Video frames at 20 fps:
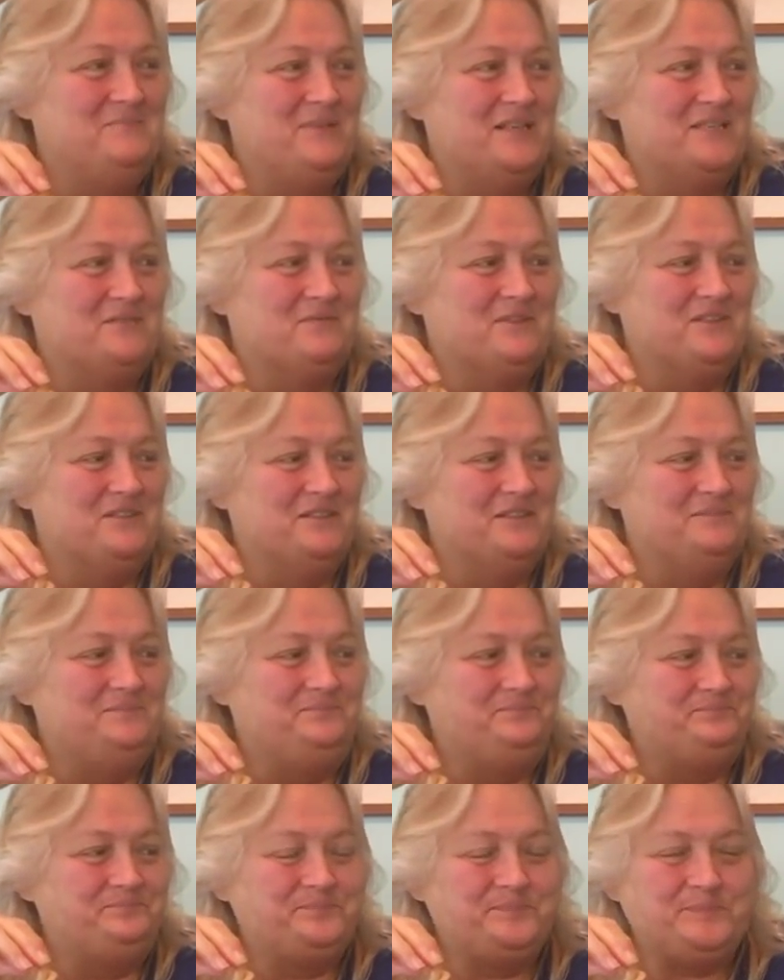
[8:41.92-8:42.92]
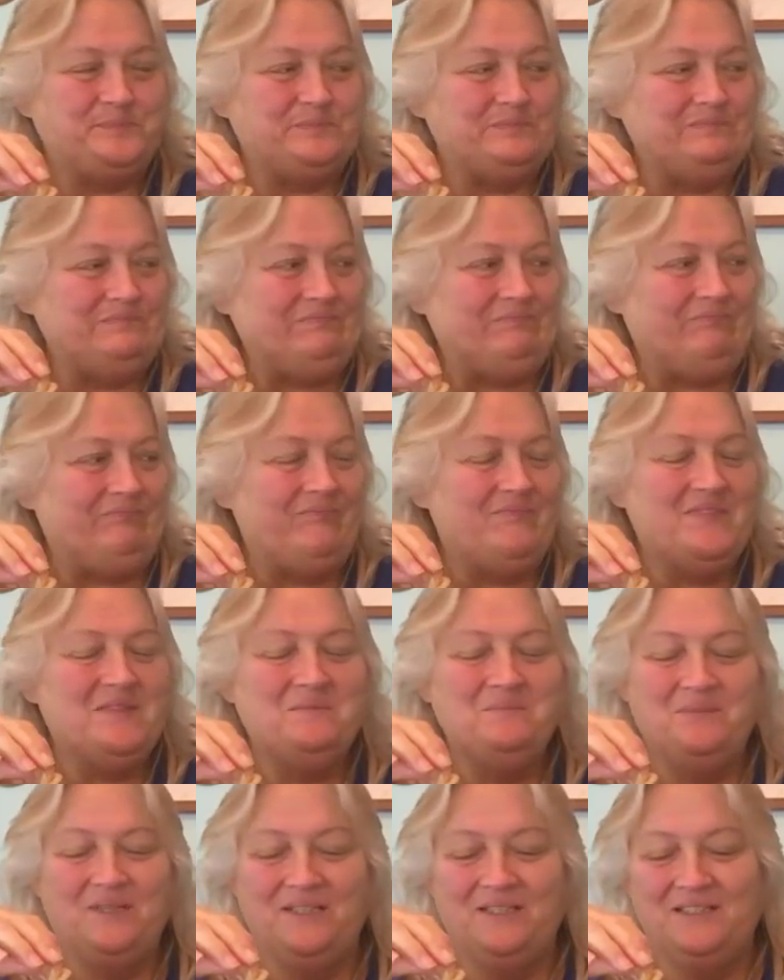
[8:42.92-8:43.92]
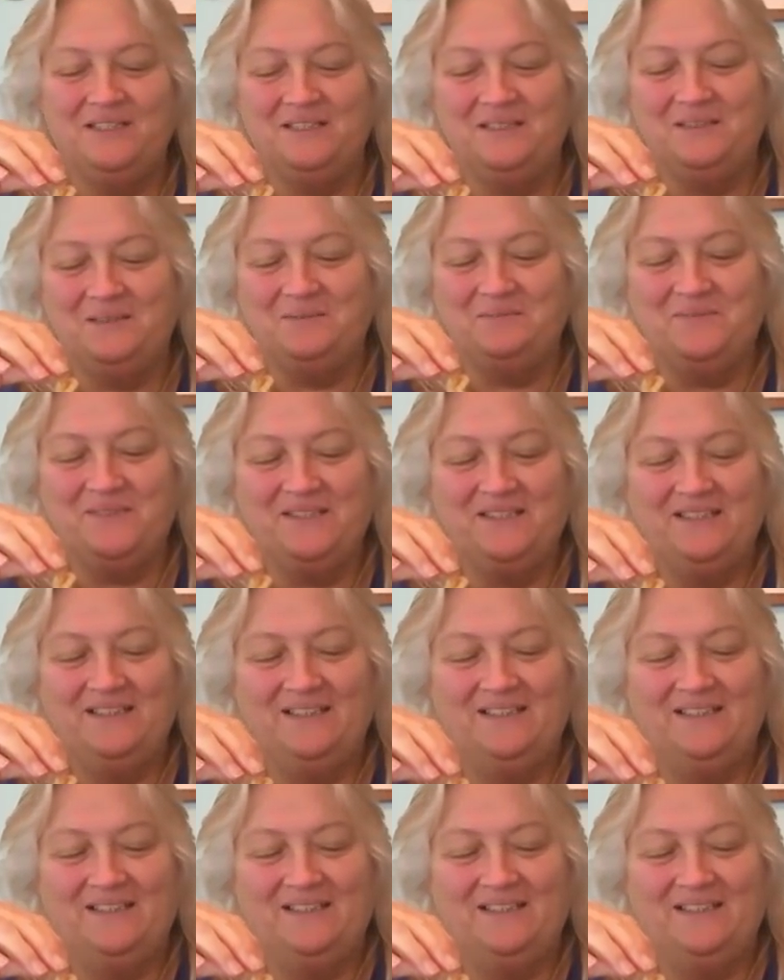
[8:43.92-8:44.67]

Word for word: best we could. But um,